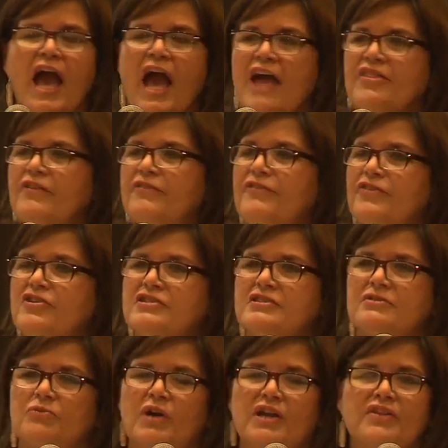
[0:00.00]
And the
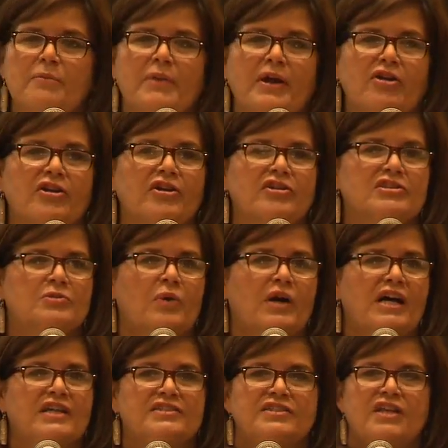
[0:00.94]
first one of the barriers
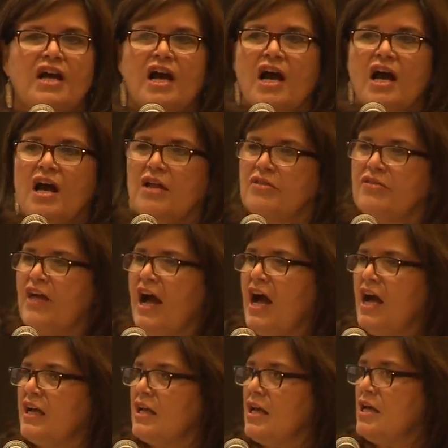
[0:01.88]
was
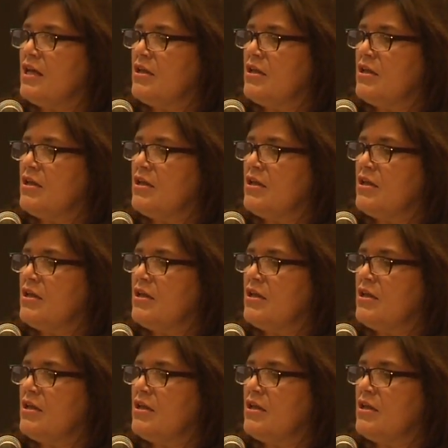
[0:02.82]
that